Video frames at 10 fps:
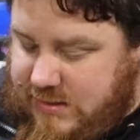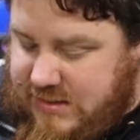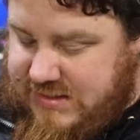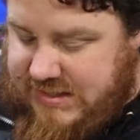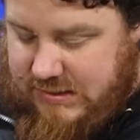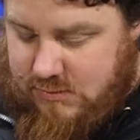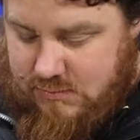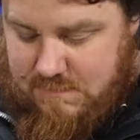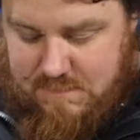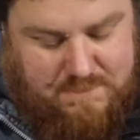This here little
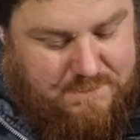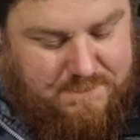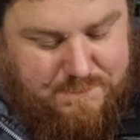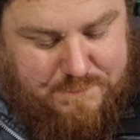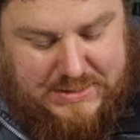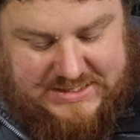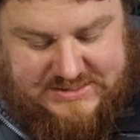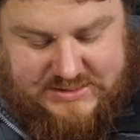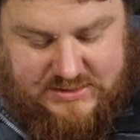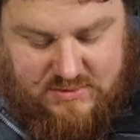
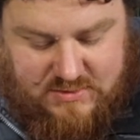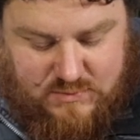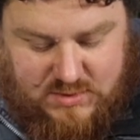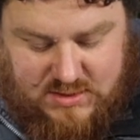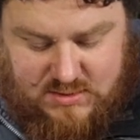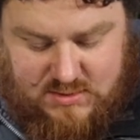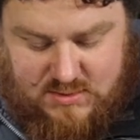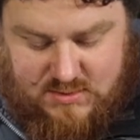busted kind of one